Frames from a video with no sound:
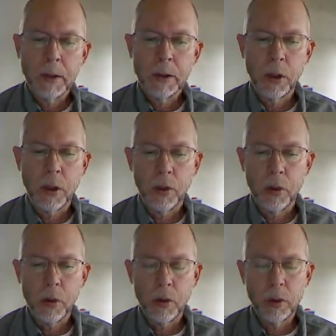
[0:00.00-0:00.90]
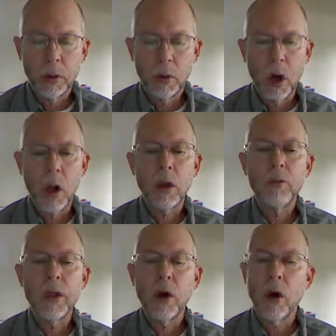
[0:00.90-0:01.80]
So you will do all of the